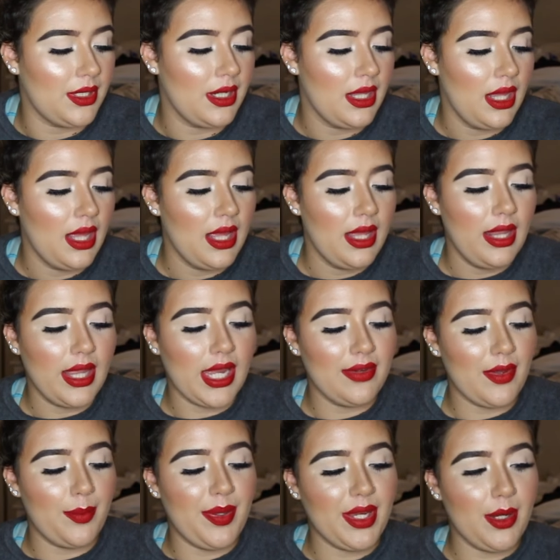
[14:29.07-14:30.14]
Like if
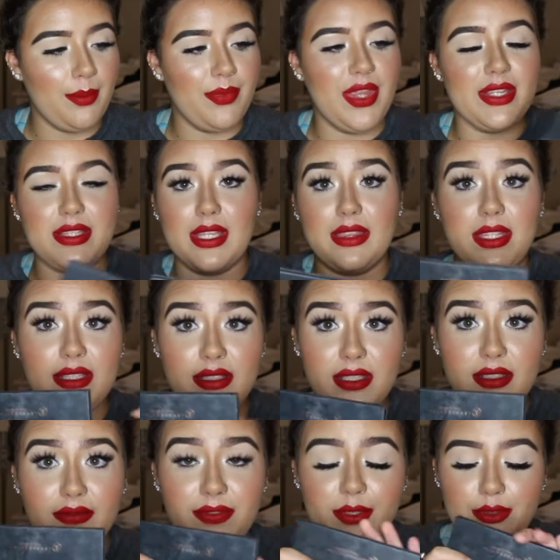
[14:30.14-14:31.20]
I pick up this, like this
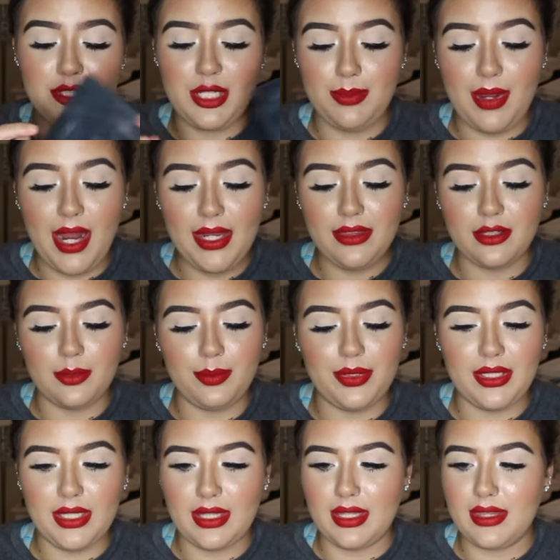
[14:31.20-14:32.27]
doesn't feel cheap either, but
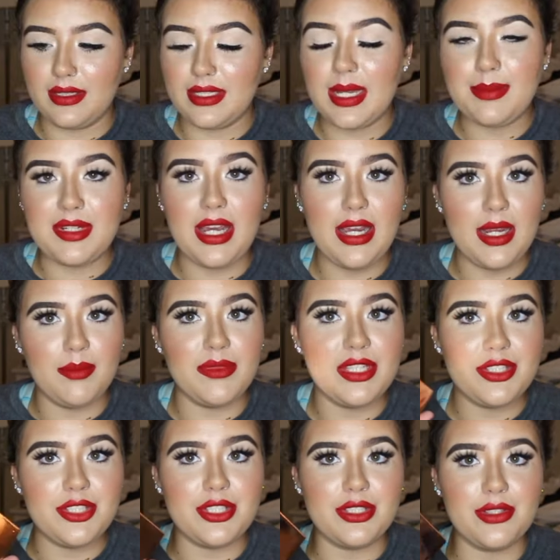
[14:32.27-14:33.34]
like at the same time,
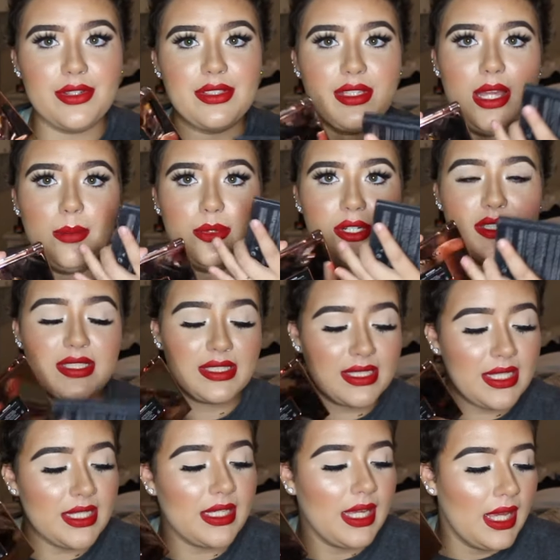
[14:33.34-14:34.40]
this just looks a lot more
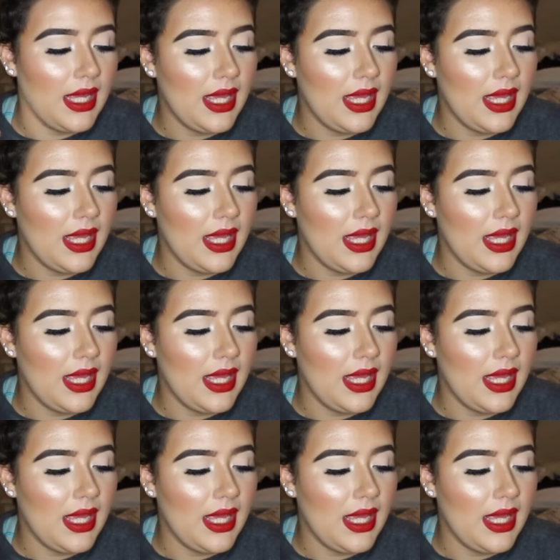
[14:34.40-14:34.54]
sleek.